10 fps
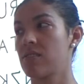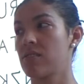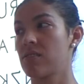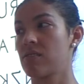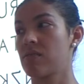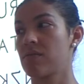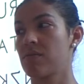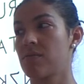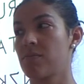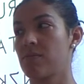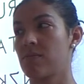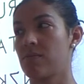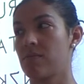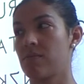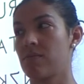
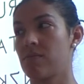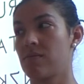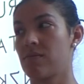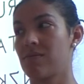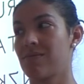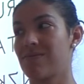(not speaking)